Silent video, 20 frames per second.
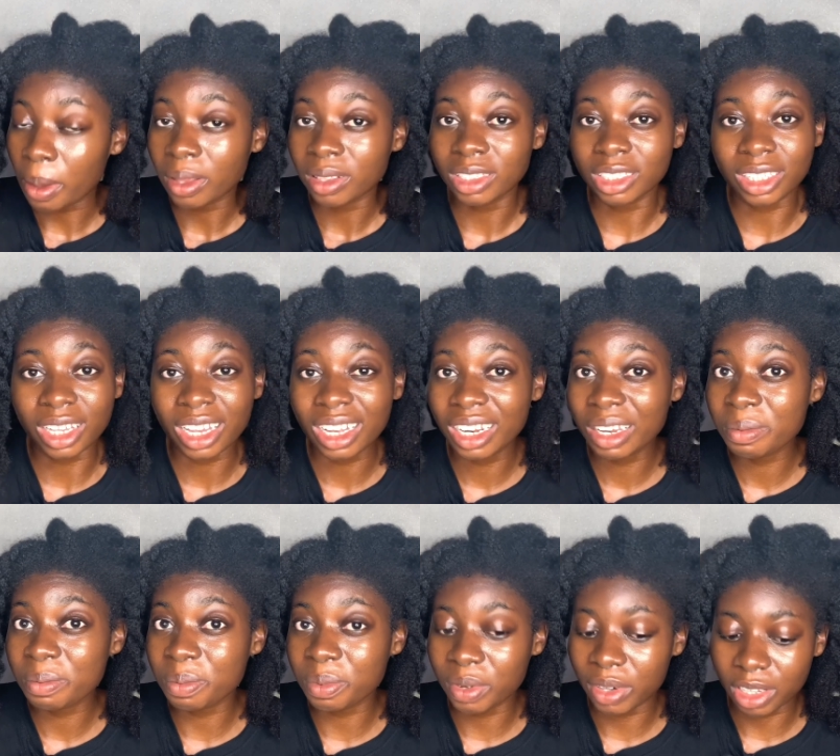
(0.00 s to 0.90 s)

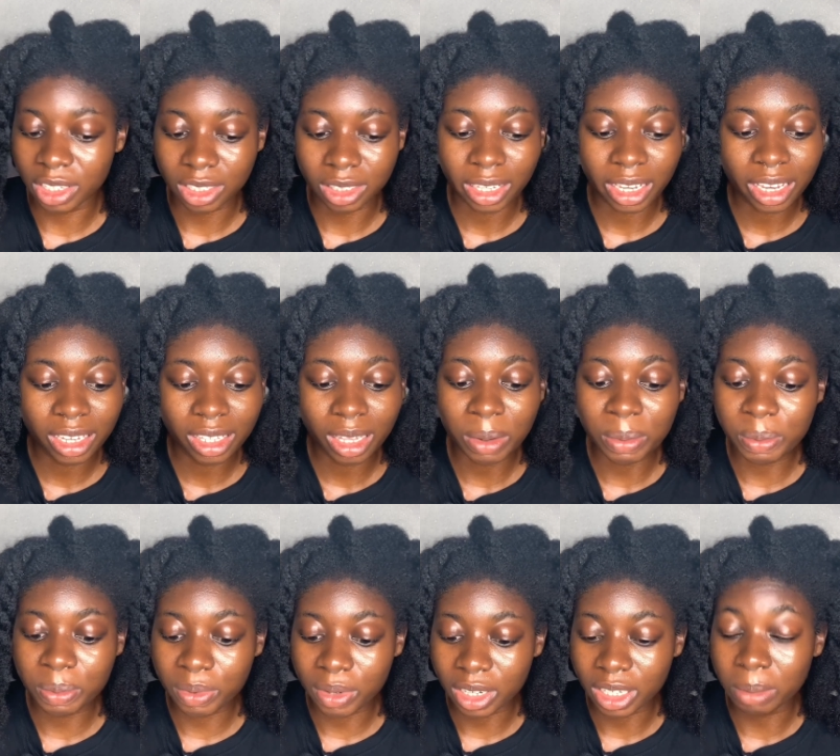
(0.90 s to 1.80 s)
detangling braids, taking down
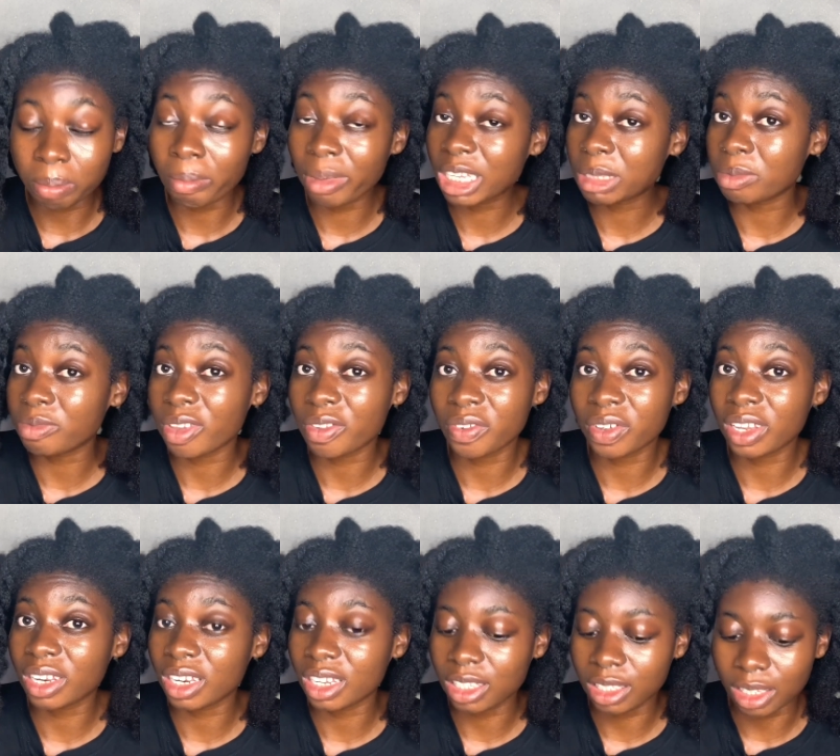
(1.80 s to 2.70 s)
braids make me very
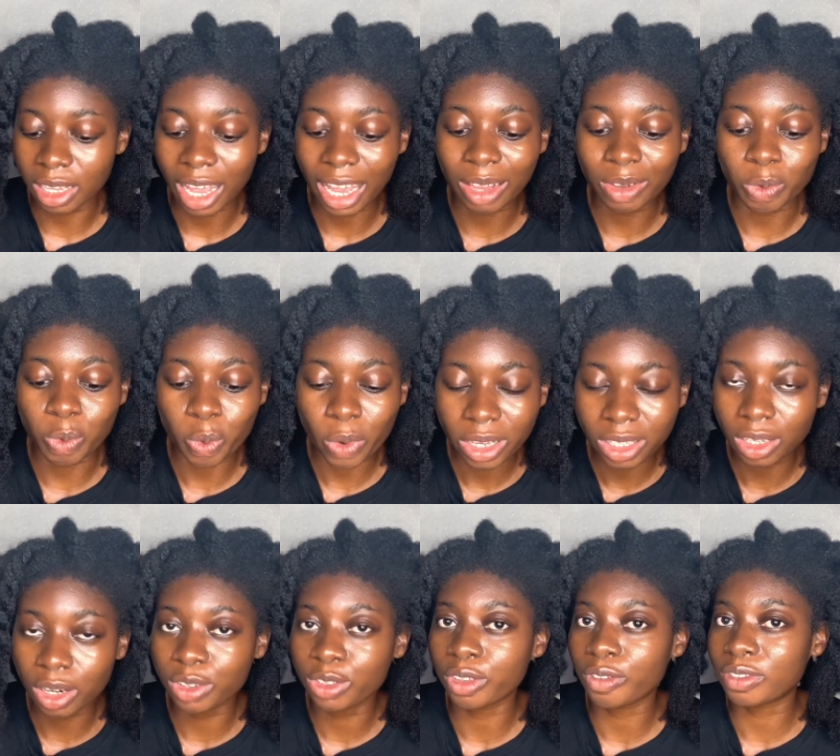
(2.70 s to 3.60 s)
lazy. I waste a
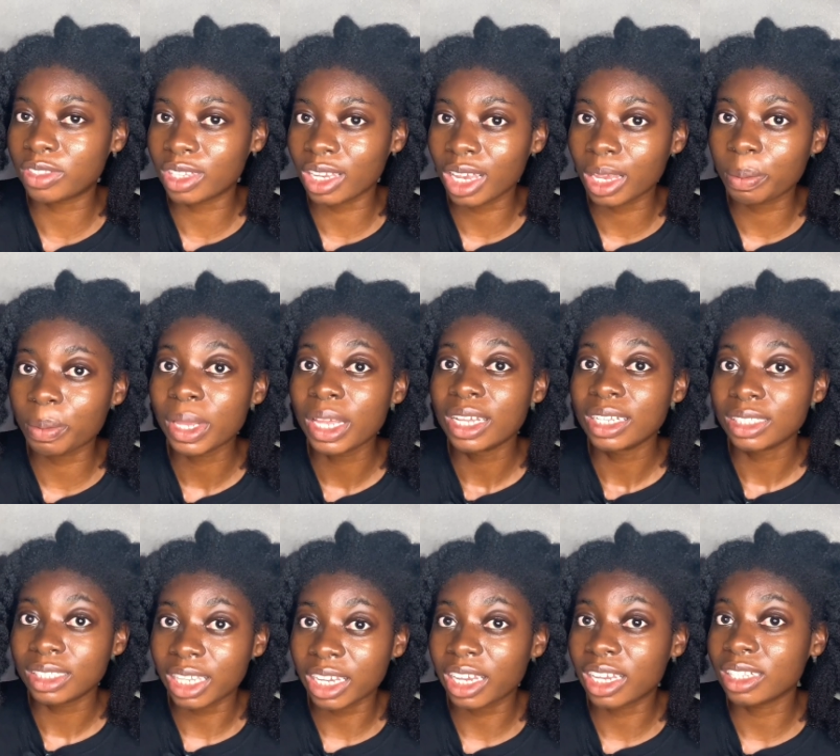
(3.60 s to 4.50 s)
lot of time
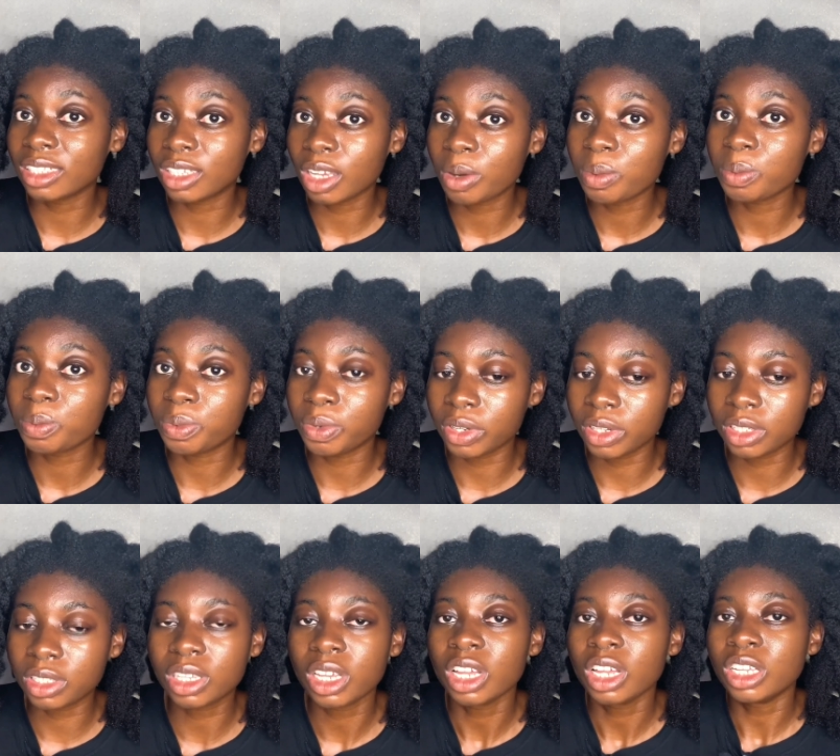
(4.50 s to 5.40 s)
taking down
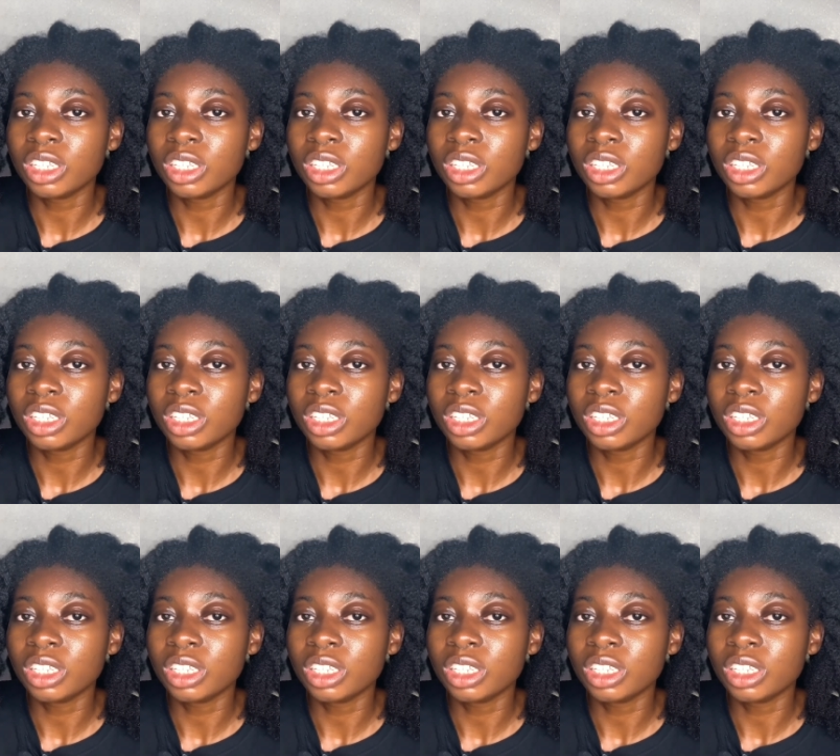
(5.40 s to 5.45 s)
braids.